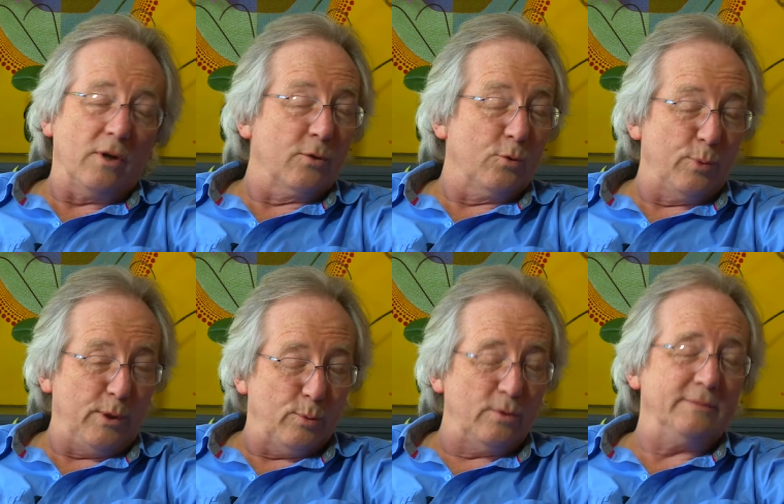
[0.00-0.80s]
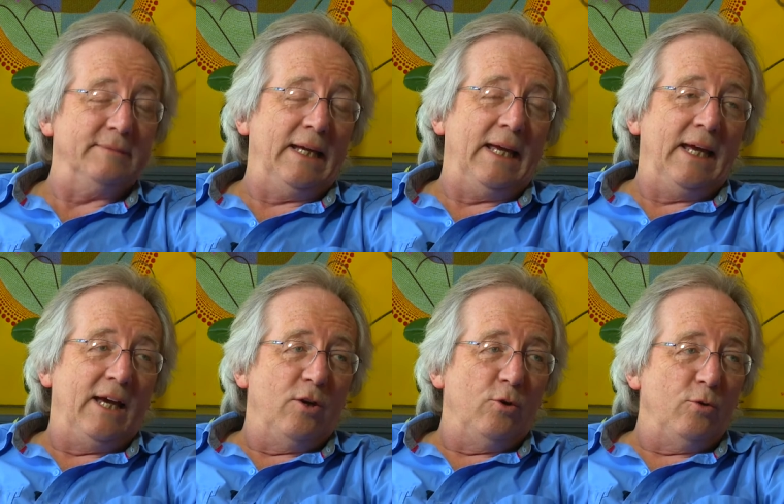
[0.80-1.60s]
local people
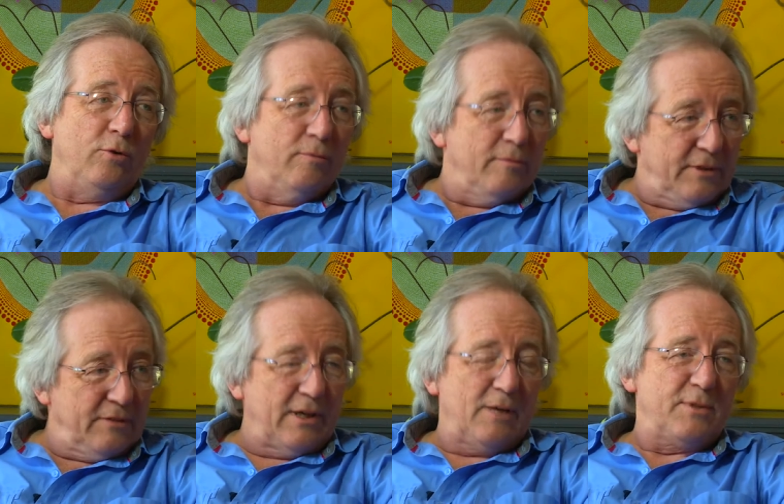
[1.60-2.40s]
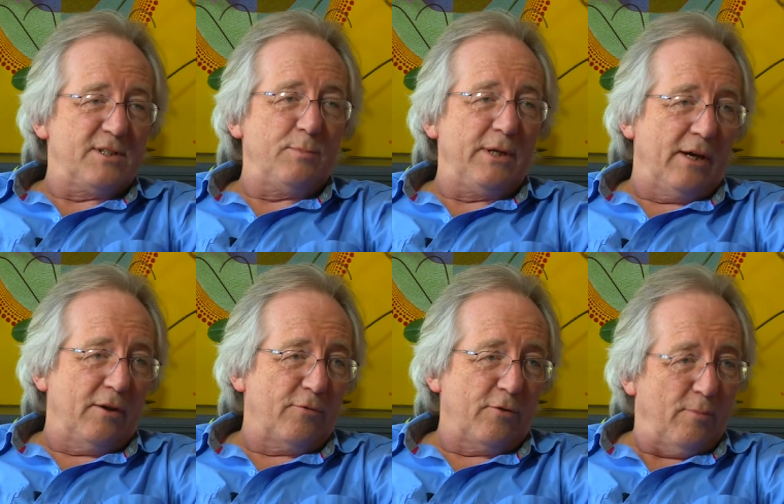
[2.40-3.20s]
who developed a spin
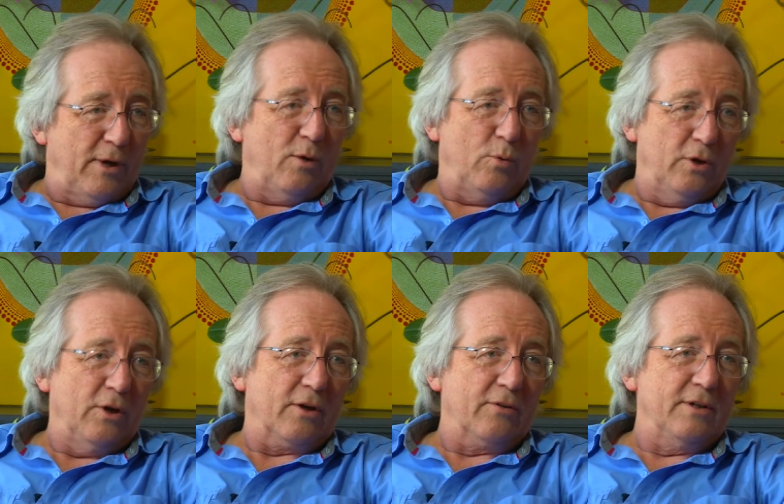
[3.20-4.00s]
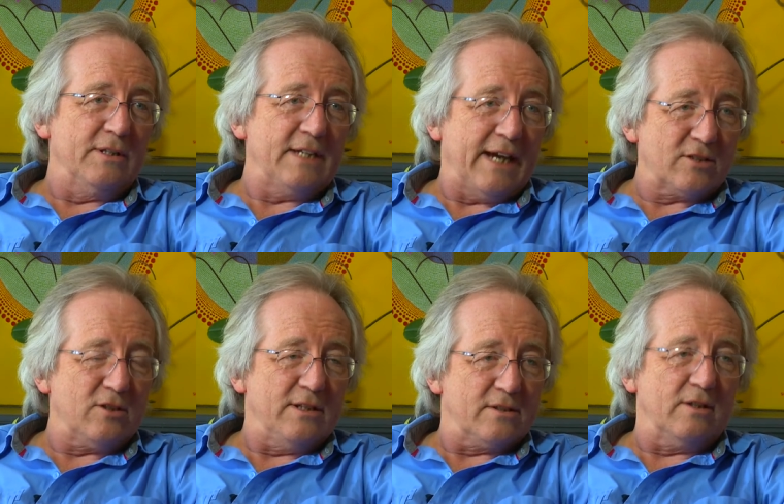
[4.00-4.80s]
out from our work that is
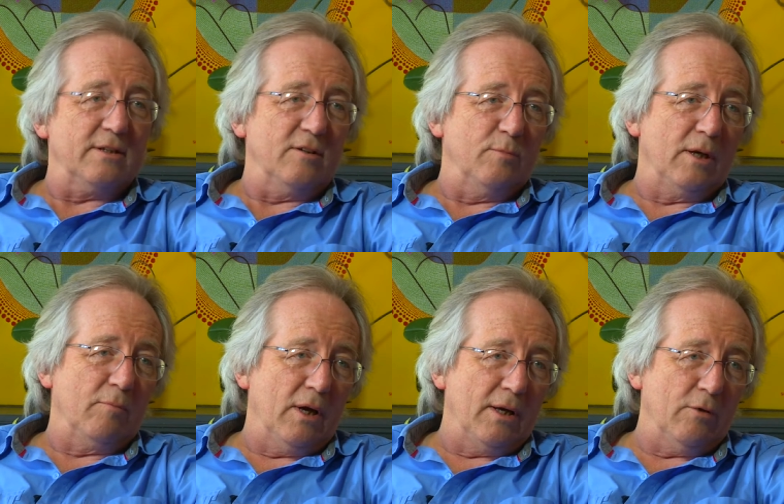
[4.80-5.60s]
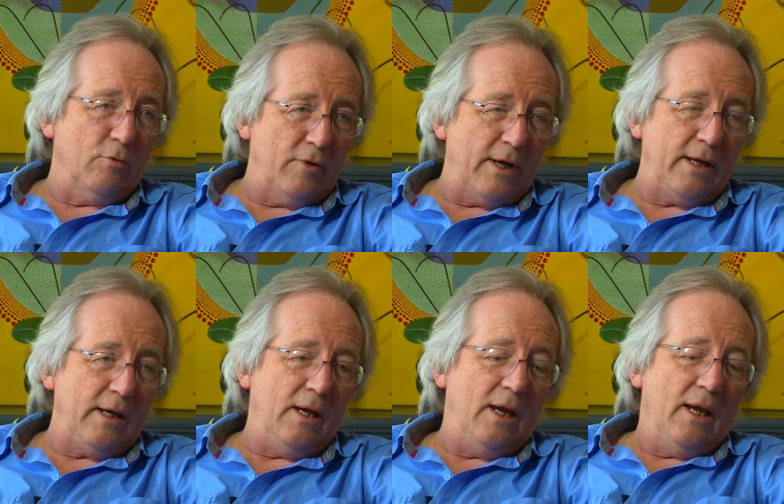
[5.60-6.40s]
actually starting to make money already
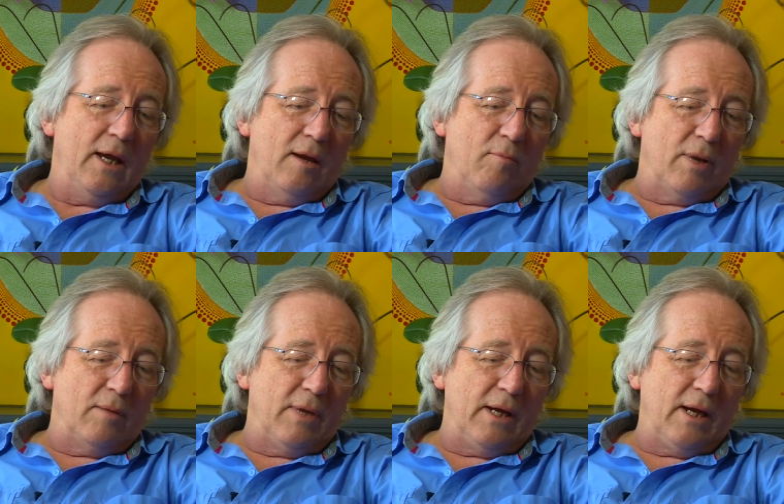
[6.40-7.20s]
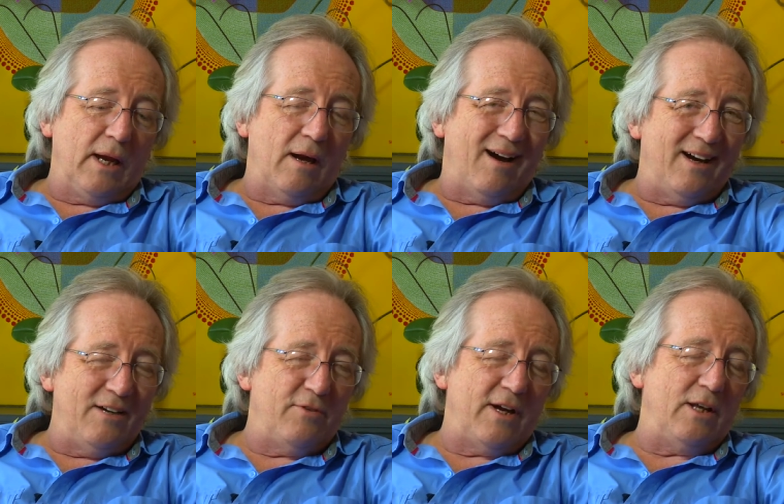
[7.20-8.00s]
by making high
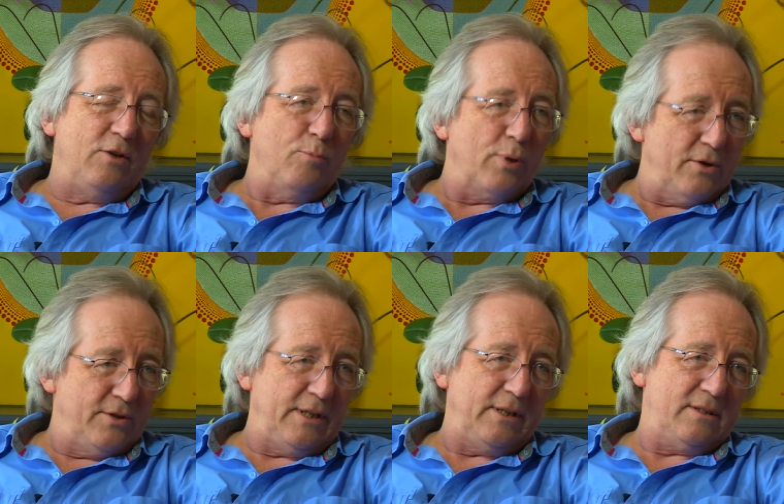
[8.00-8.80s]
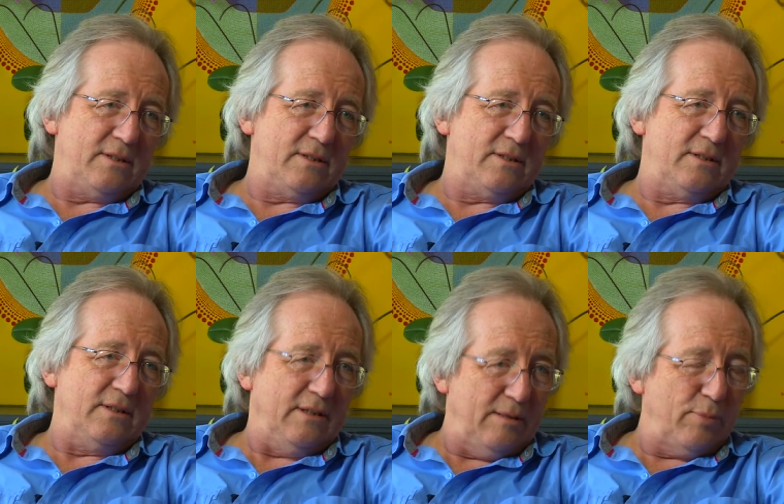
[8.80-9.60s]
value proteins
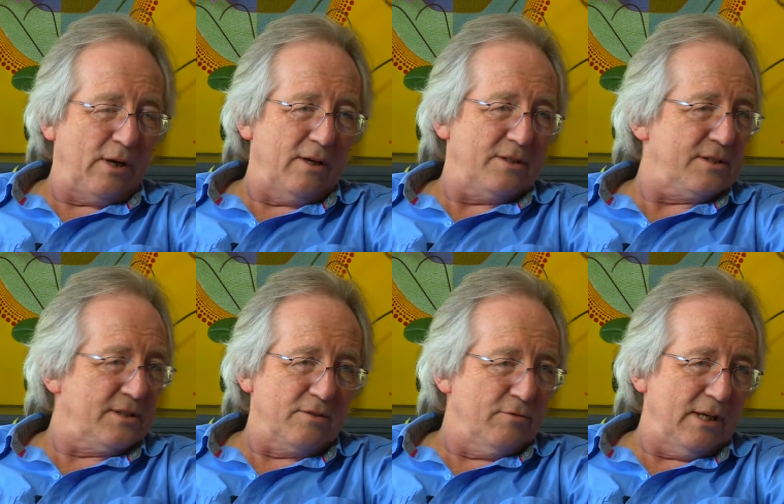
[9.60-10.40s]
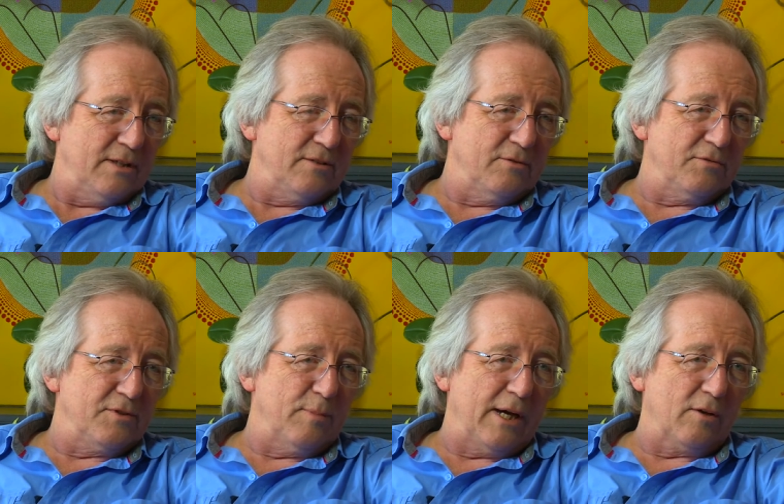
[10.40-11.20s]
in plants. It's a relative of
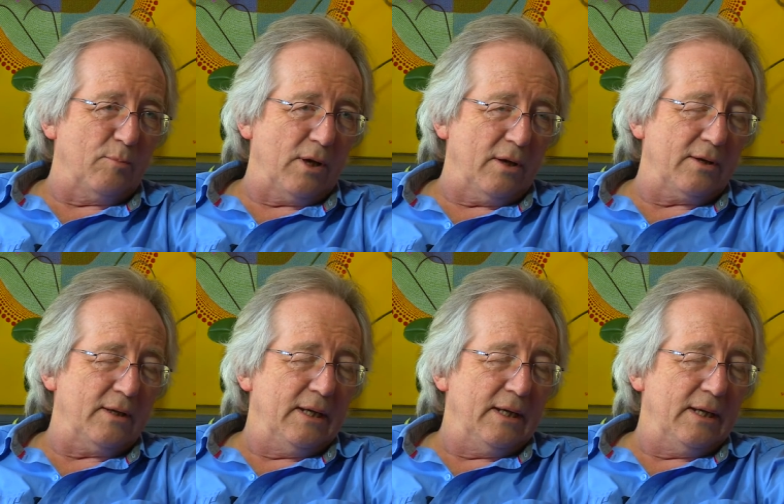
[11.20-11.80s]
tobacco plant,